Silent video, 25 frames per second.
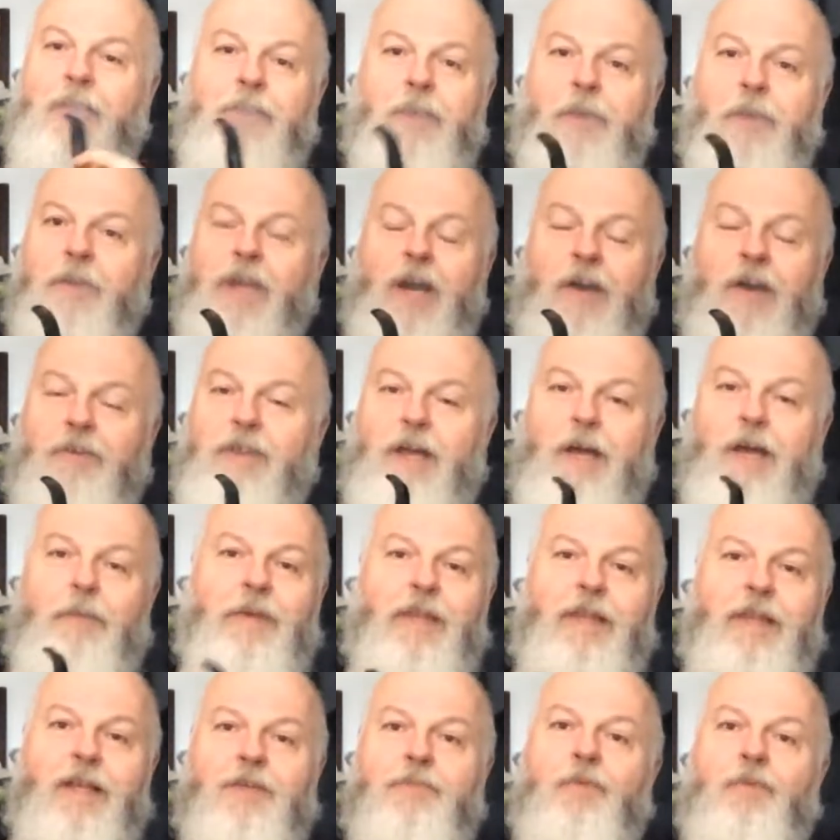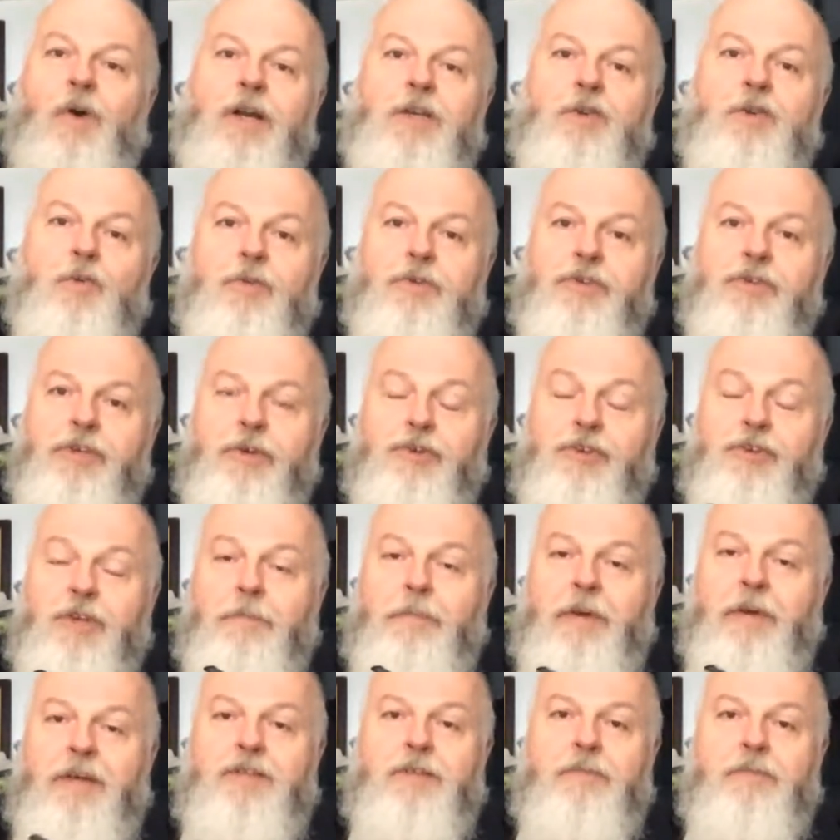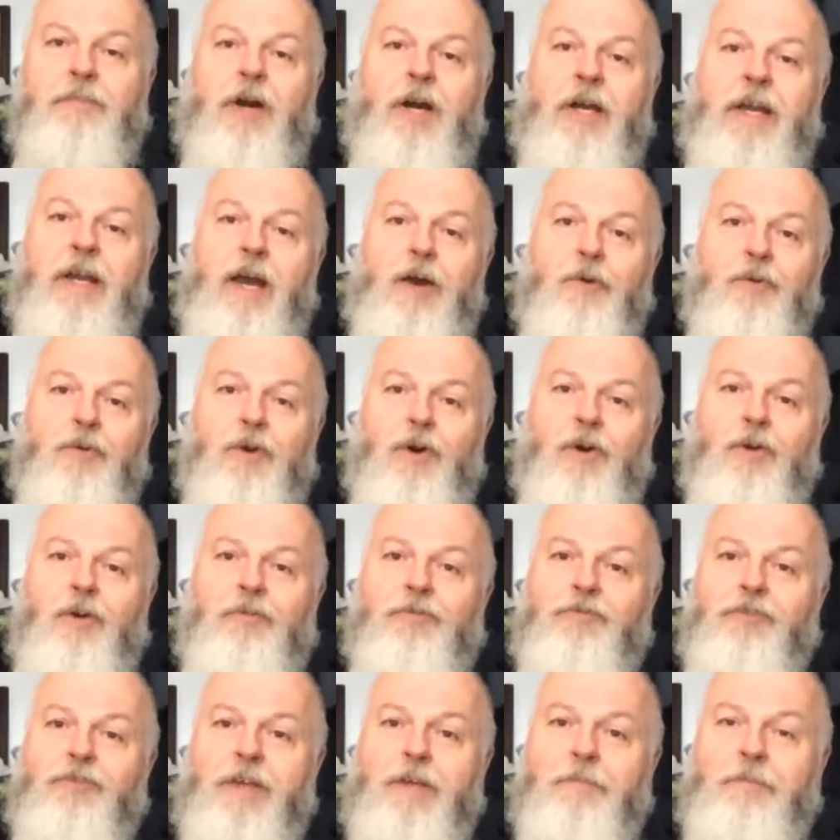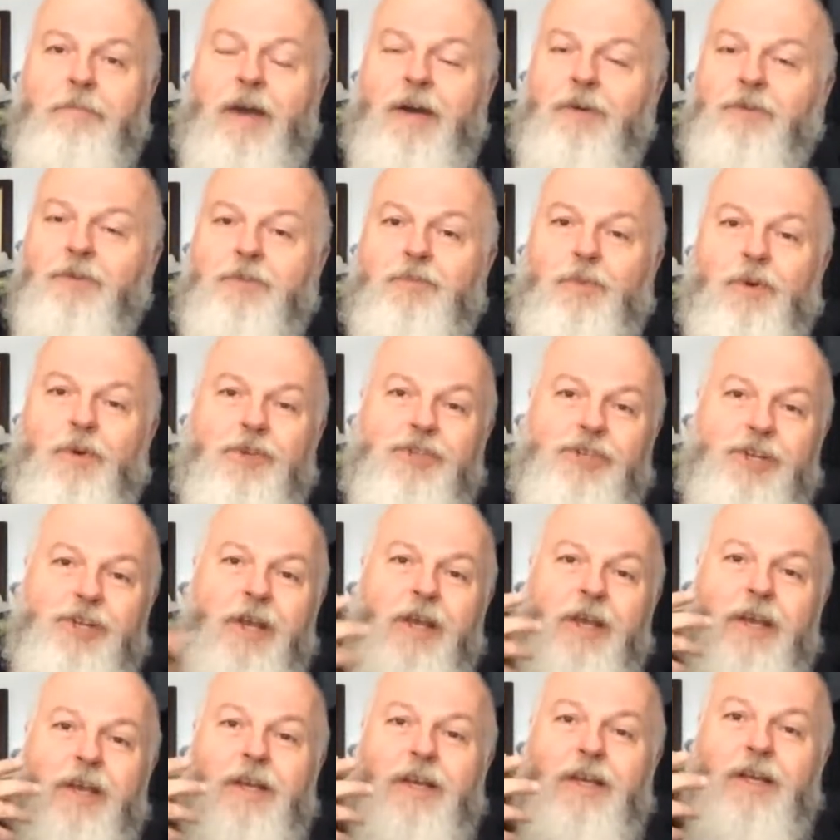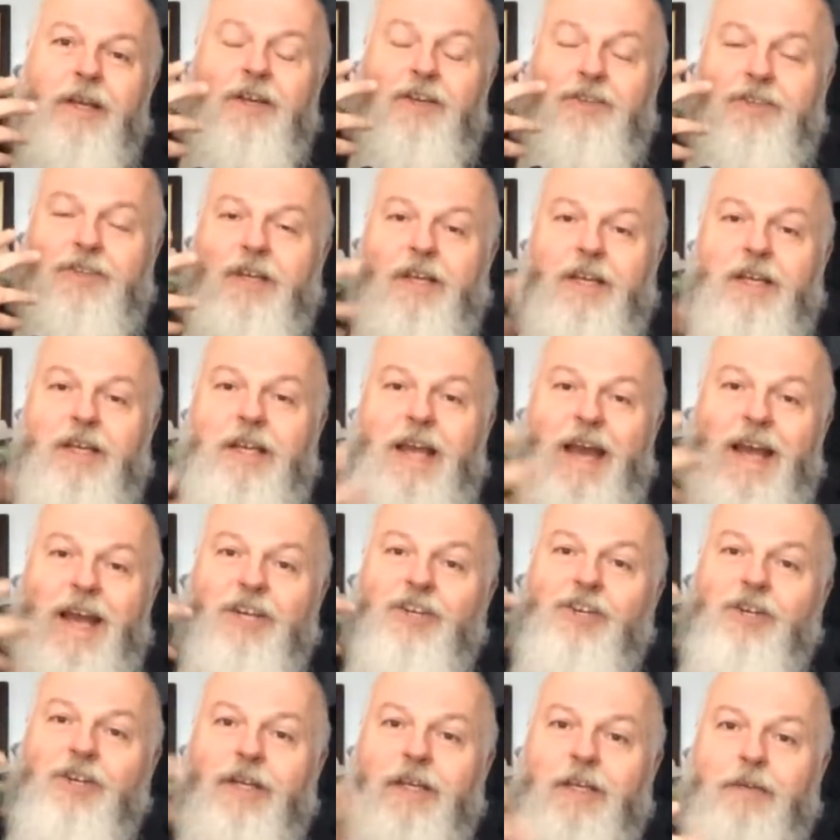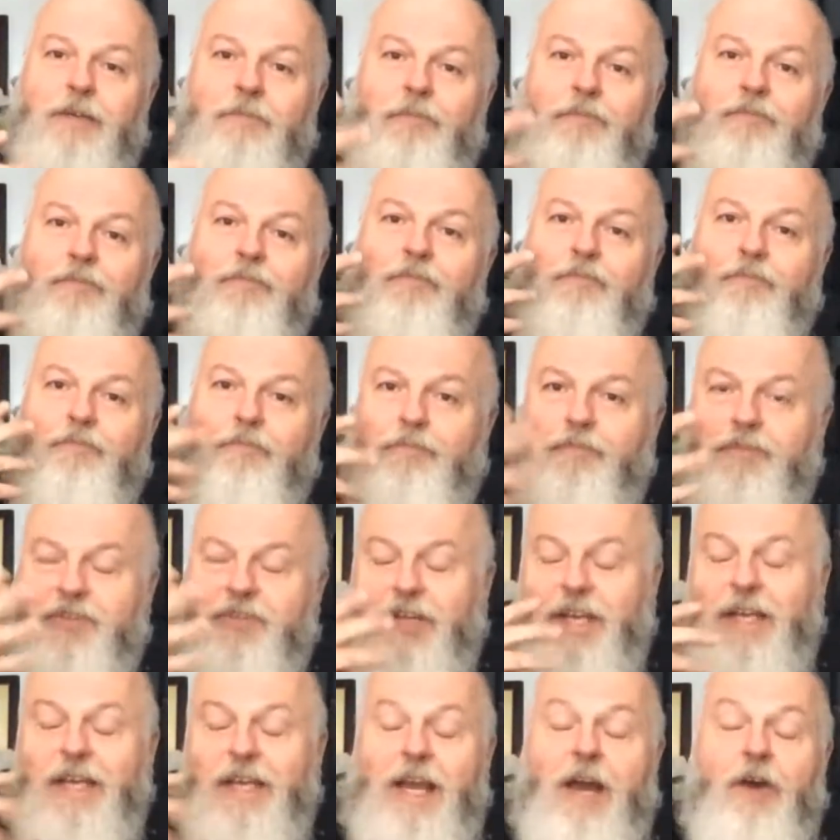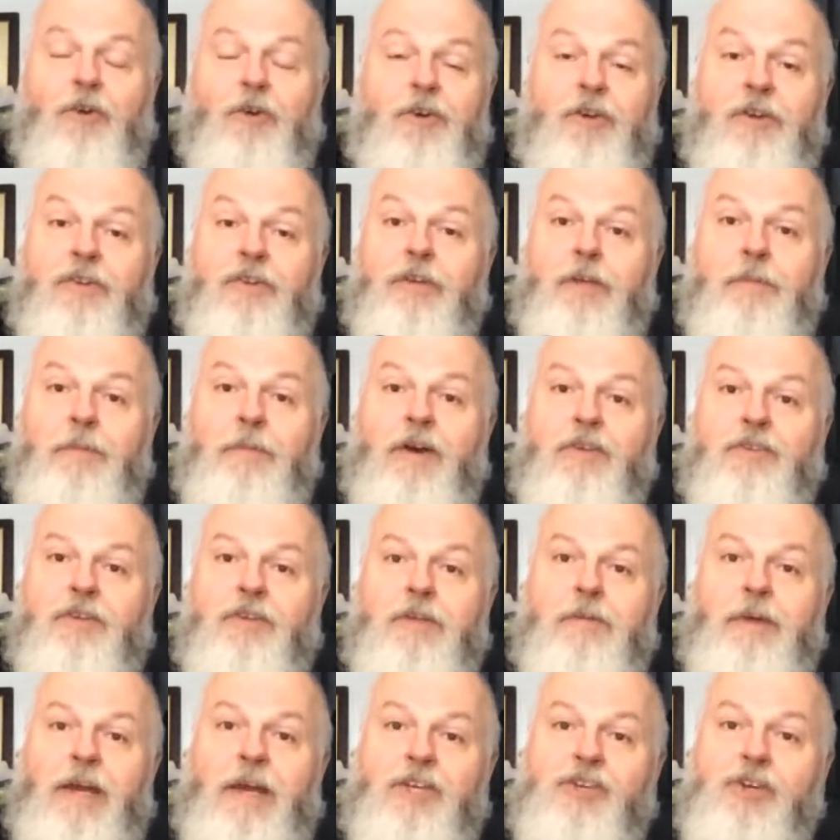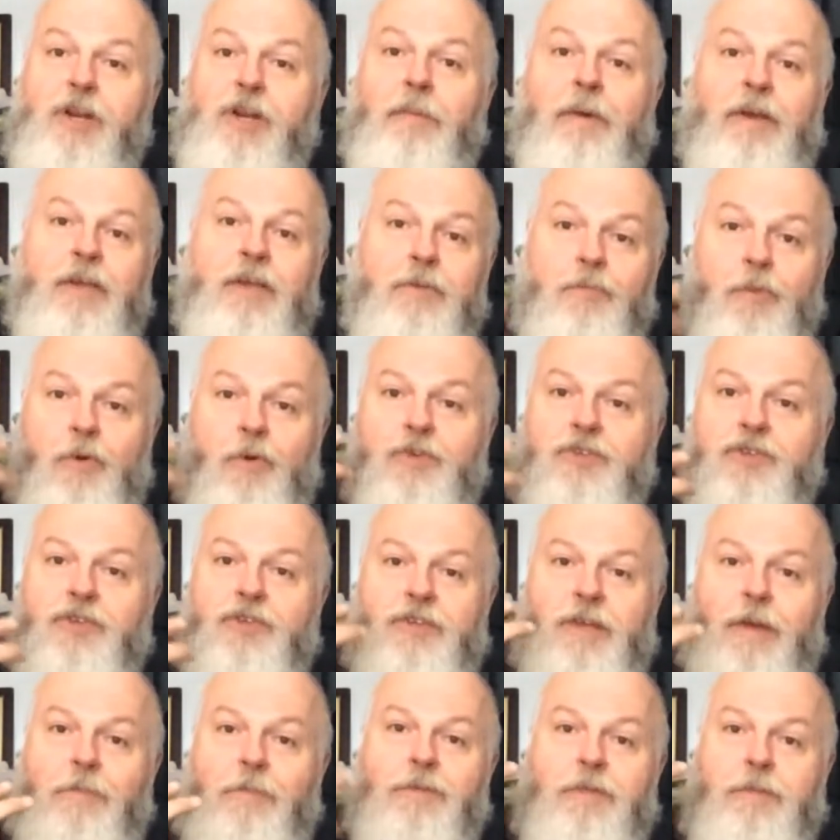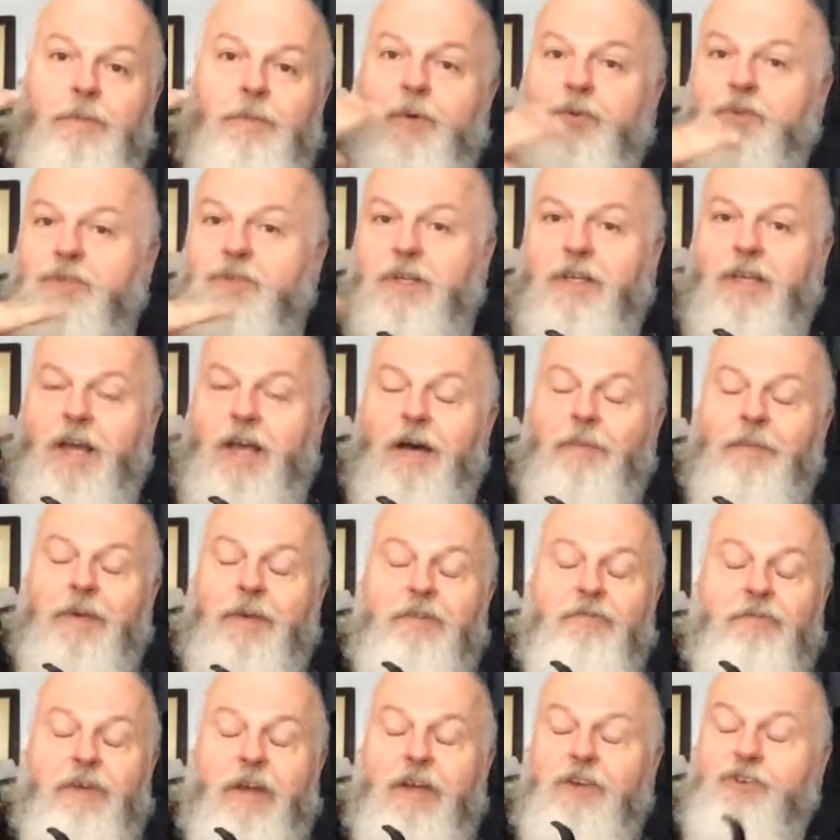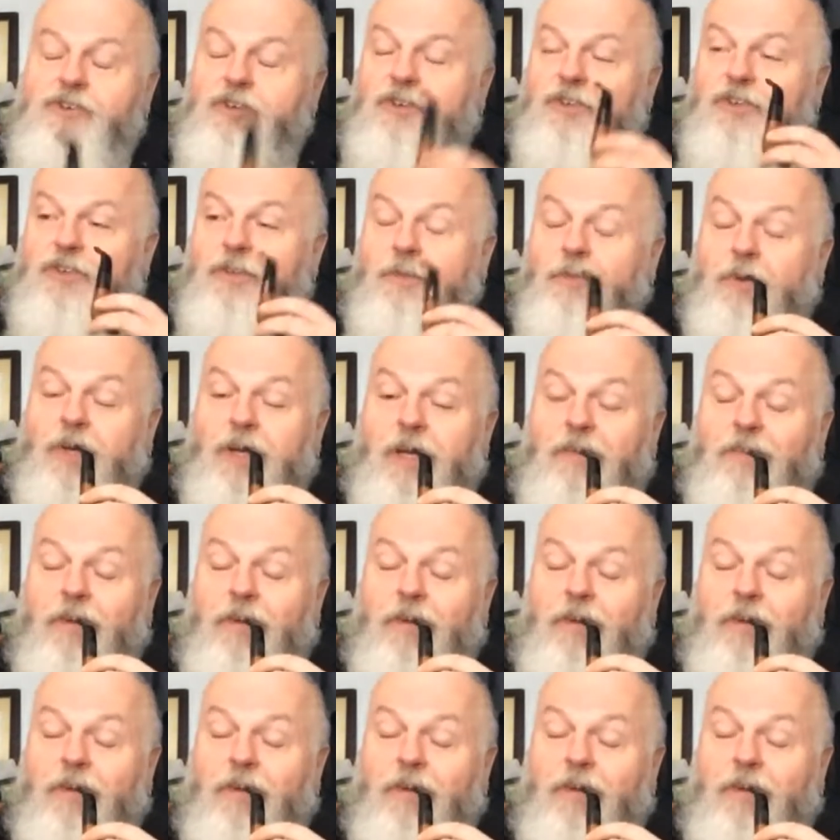You know that. I mean, that's why it's usually best to buy an alcohol-free mouthwash, because it can actually, sticking alcohol in your mouth can actually make you more susceptible to gum infections and